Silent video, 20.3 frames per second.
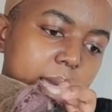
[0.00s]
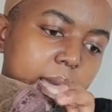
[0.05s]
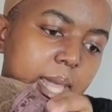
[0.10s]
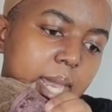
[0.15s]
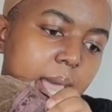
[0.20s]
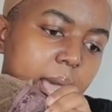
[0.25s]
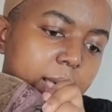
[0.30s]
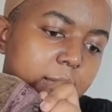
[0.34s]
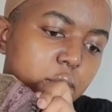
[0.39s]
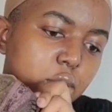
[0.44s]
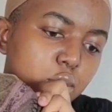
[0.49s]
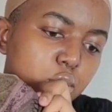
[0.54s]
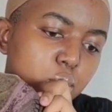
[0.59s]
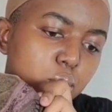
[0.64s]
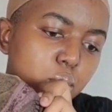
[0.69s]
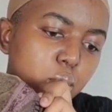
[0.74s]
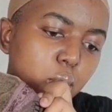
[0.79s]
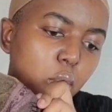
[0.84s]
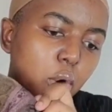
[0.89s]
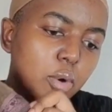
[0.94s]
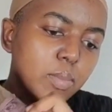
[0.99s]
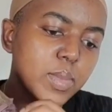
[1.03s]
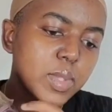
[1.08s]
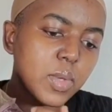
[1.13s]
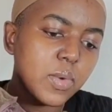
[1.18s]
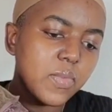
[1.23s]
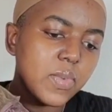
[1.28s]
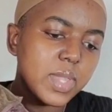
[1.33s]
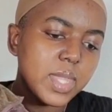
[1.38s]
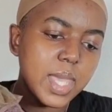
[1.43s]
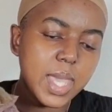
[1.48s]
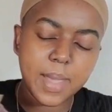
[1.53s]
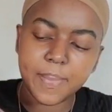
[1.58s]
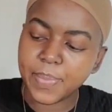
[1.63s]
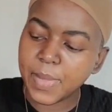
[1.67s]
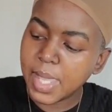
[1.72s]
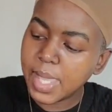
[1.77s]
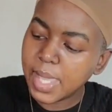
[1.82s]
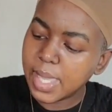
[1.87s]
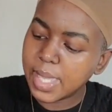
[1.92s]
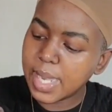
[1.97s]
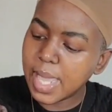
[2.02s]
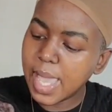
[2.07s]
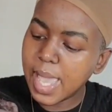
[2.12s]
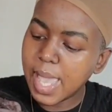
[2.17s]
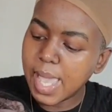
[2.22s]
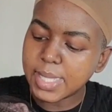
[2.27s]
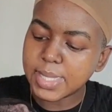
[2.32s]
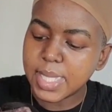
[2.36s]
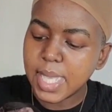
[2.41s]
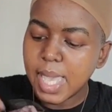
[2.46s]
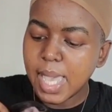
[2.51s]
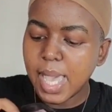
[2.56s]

It has two combs over there. It has